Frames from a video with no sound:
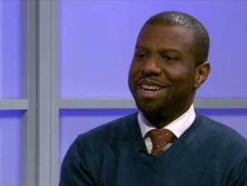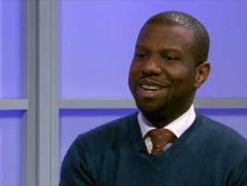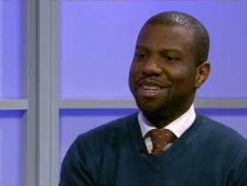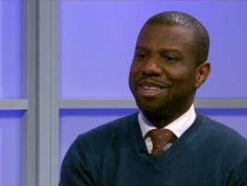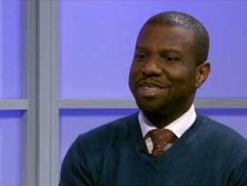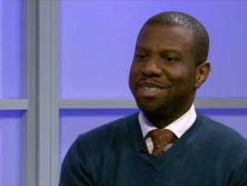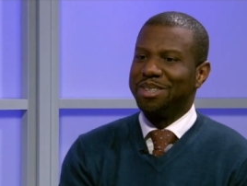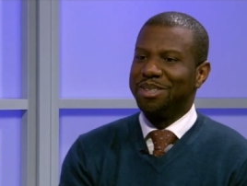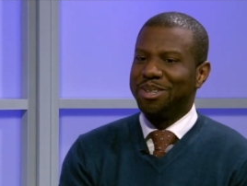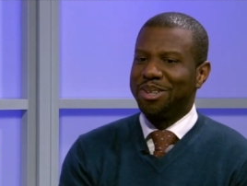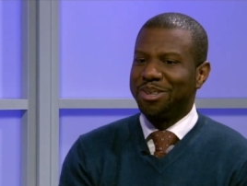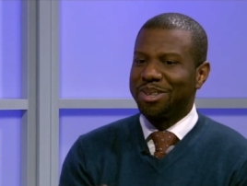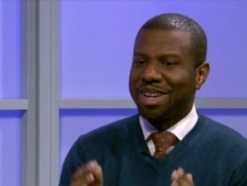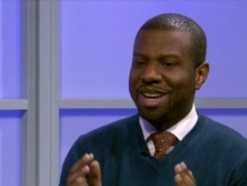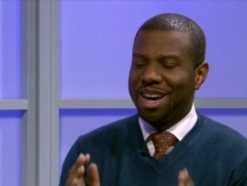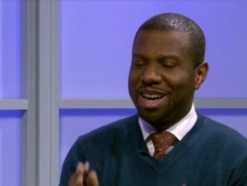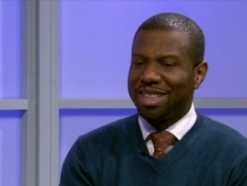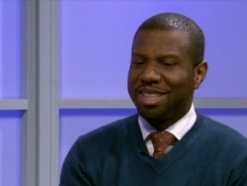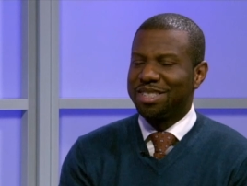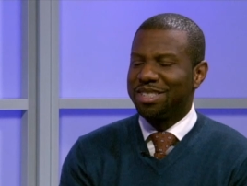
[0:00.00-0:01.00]
Uh, you know,
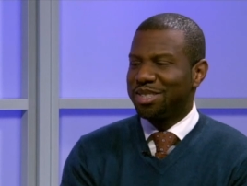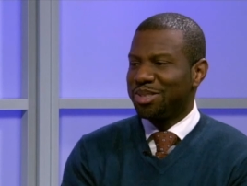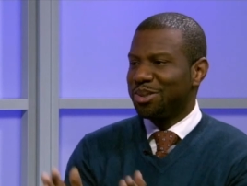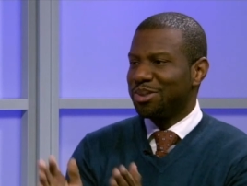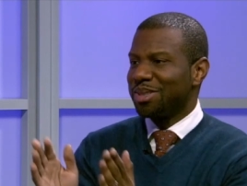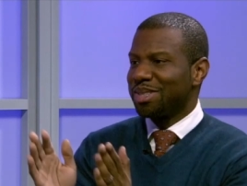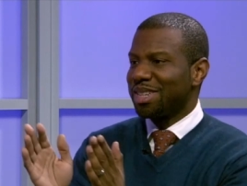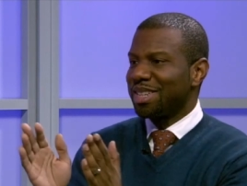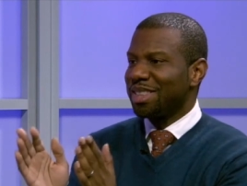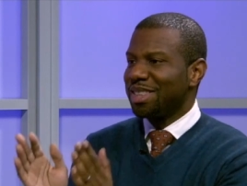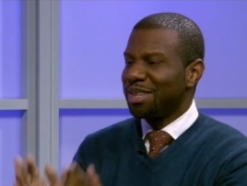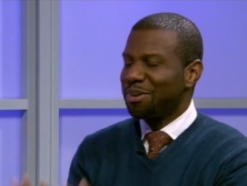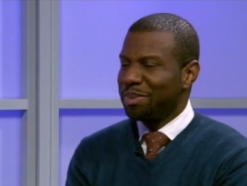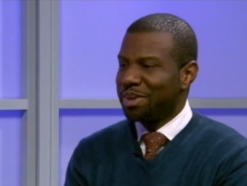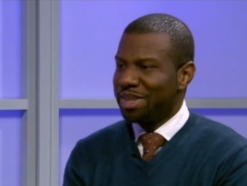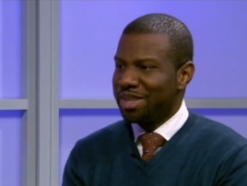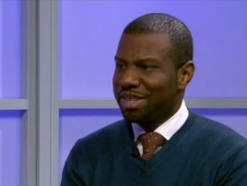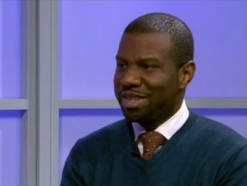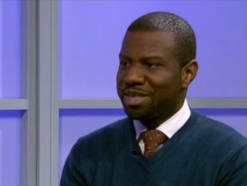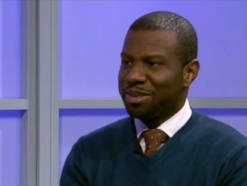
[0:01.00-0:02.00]
college is usually a
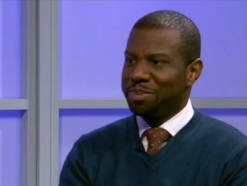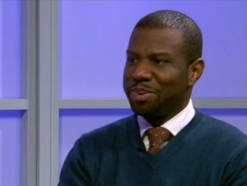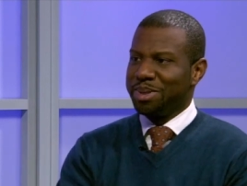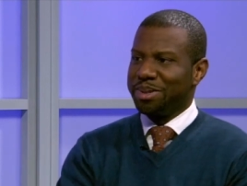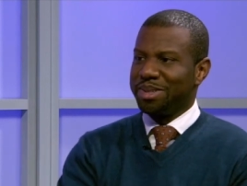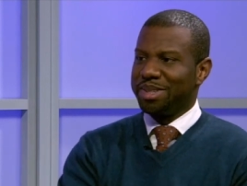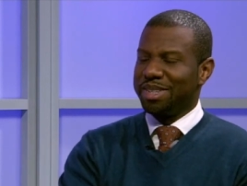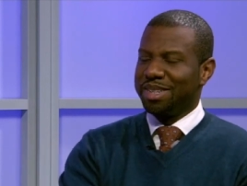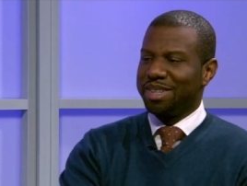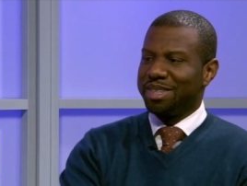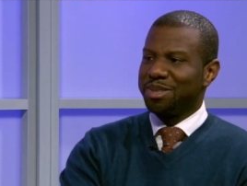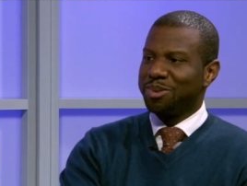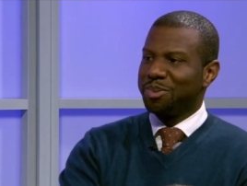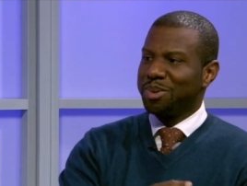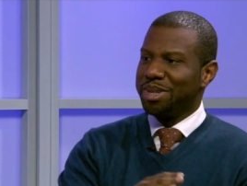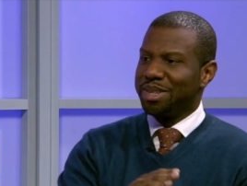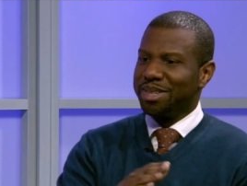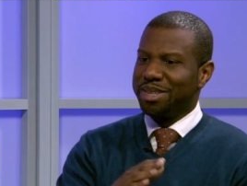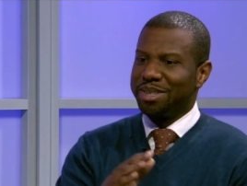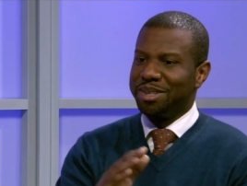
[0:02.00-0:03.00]
limited experience
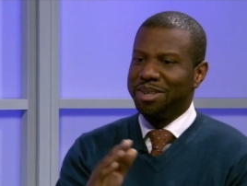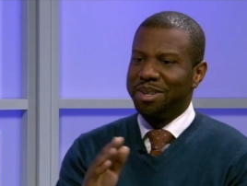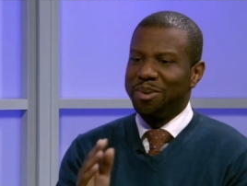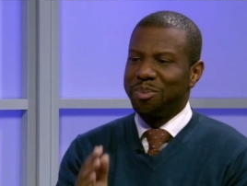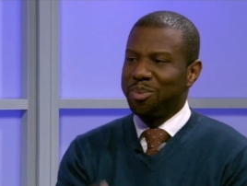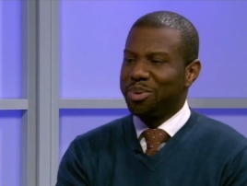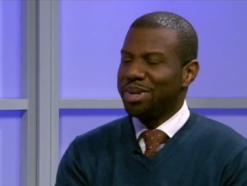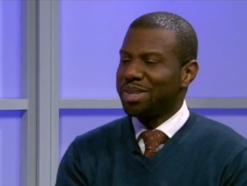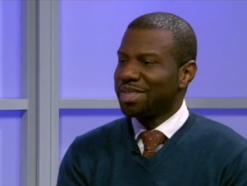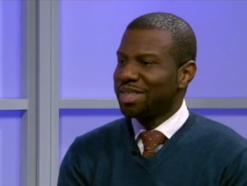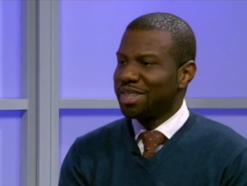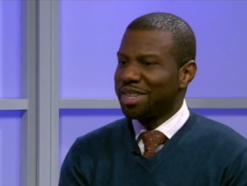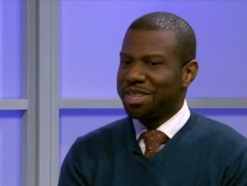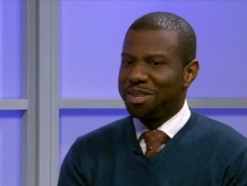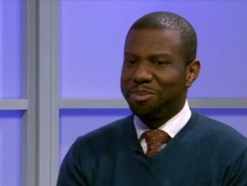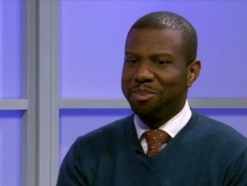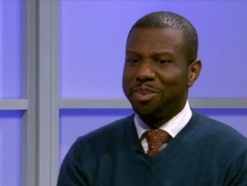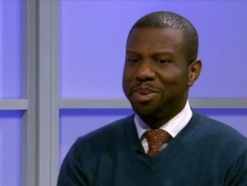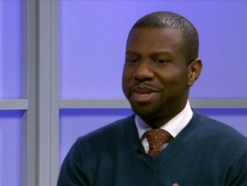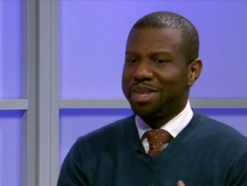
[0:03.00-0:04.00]
where prison
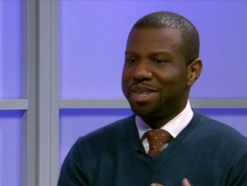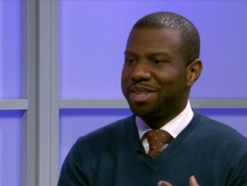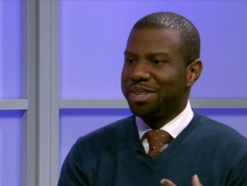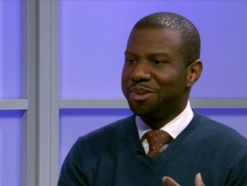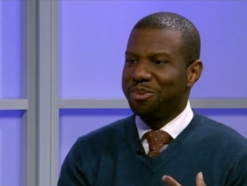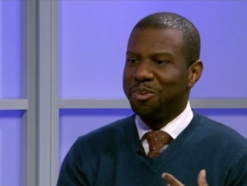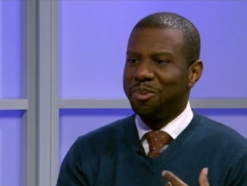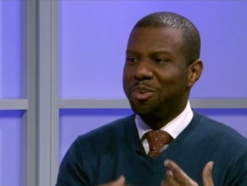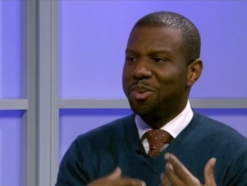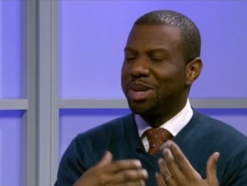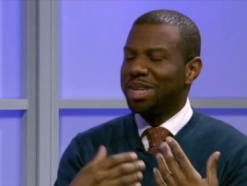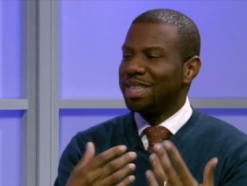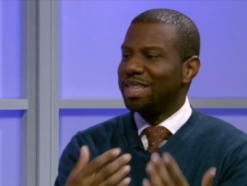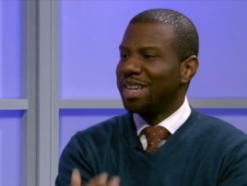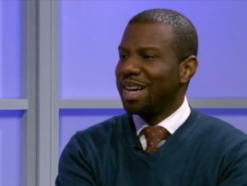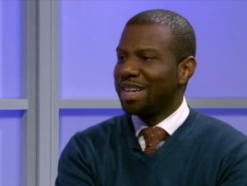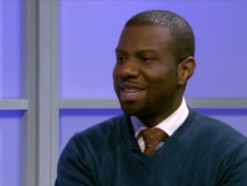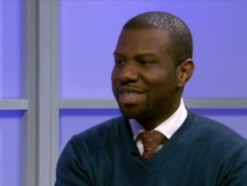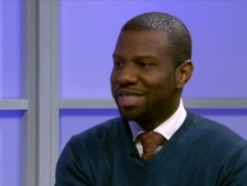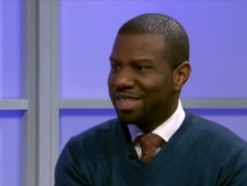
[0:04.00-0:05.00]
could be one
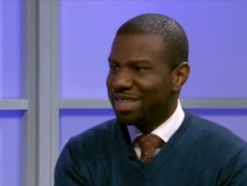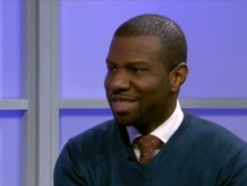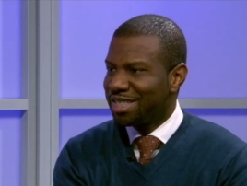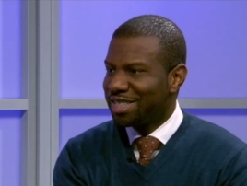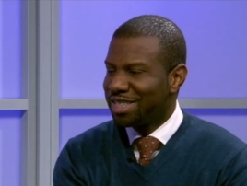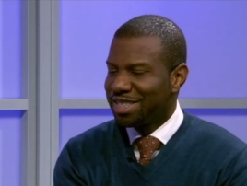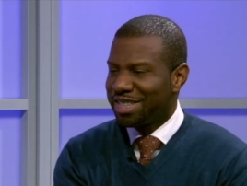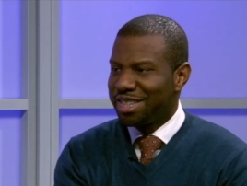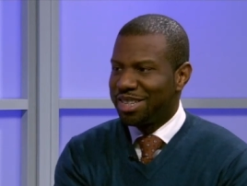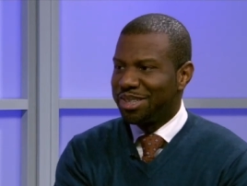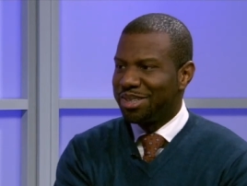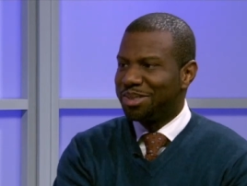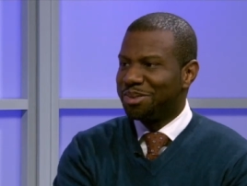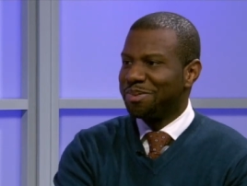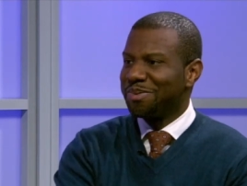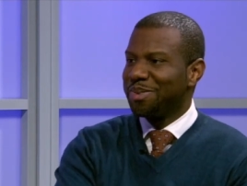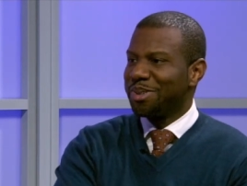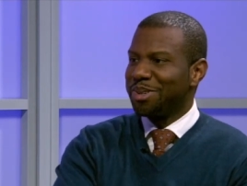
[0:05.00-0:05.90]
night in jail